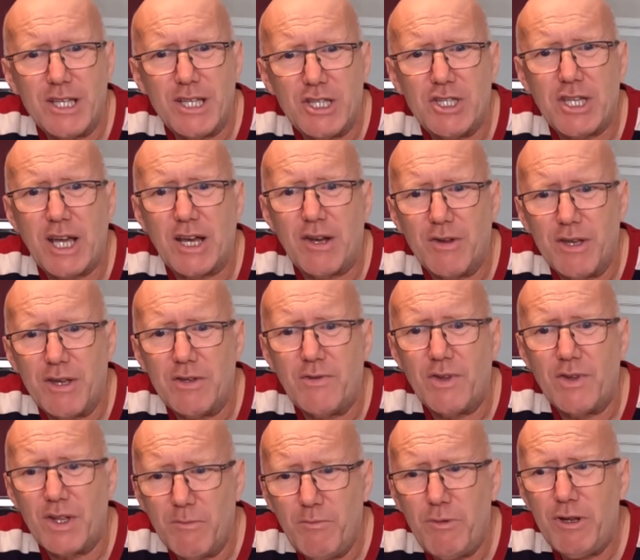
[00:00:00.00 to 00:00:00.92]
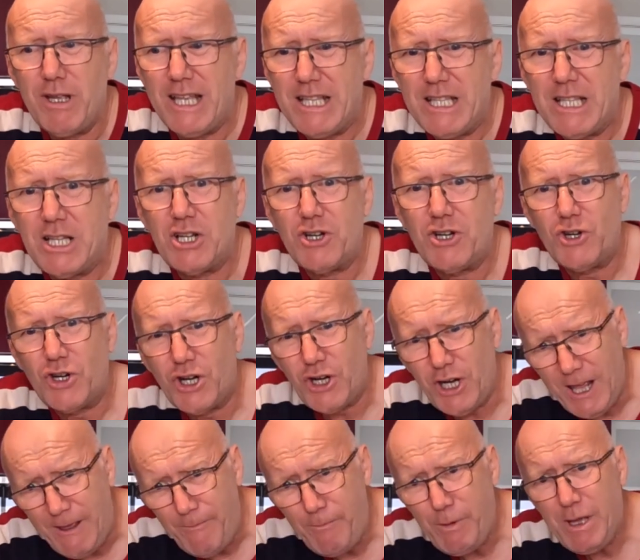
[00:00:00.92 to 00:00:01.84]
on this channel each video, but it's
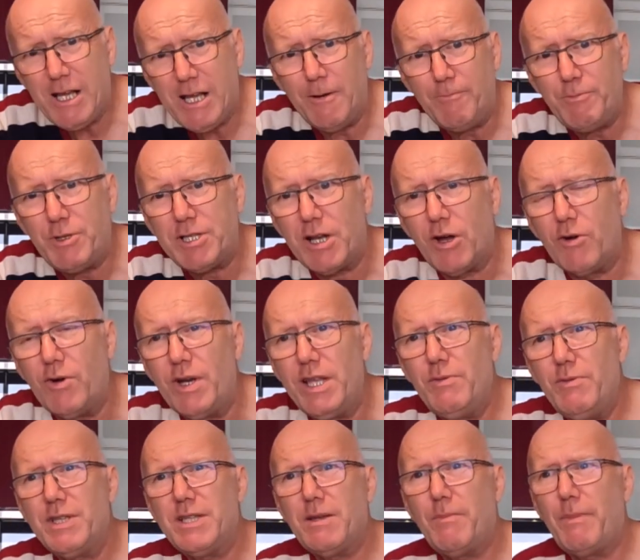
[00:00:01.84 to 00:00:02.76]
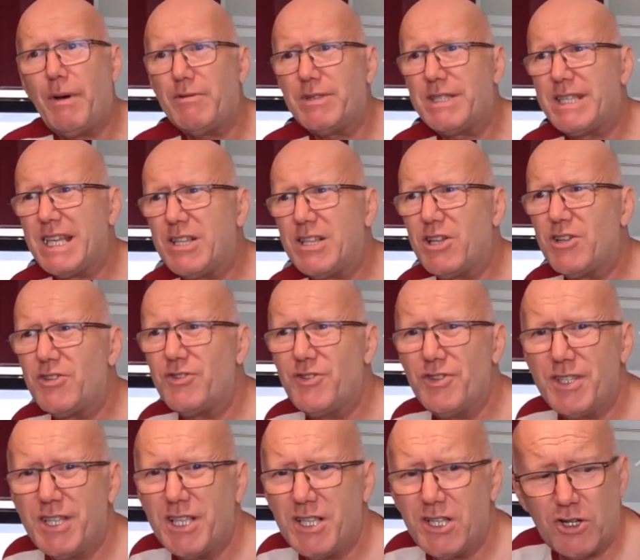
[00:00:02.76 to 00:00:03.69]
creeping up slowly. There's about
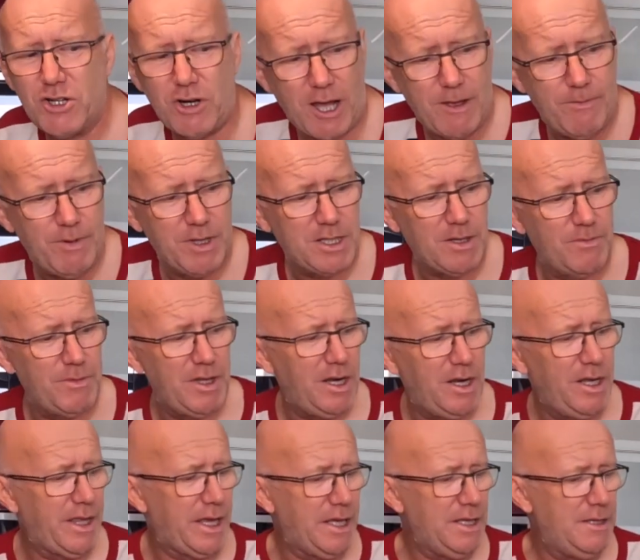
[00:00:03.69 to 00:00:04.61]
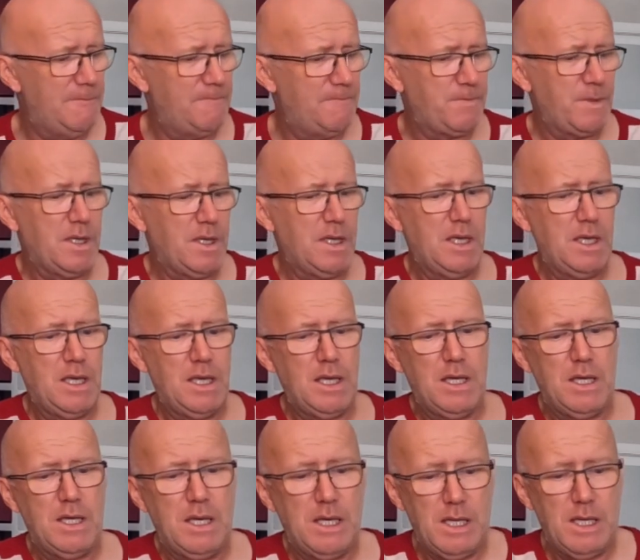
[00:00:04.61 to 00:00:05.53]
600 subscribers, something like that.
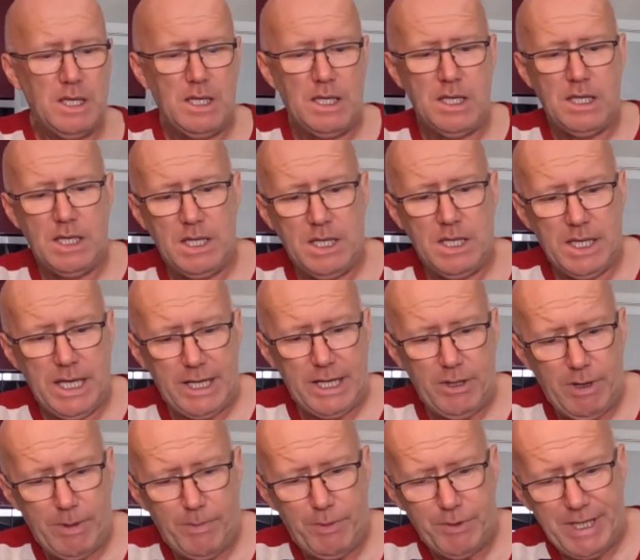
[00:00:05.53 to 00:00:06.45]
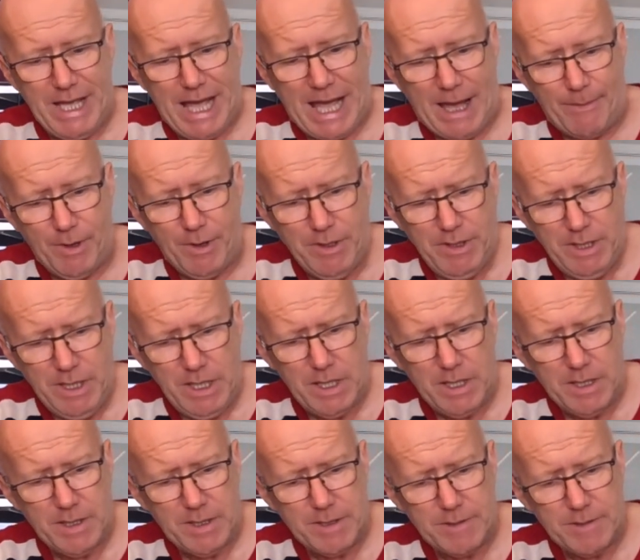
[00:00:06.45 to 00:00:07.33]
Anyway, put the ham on.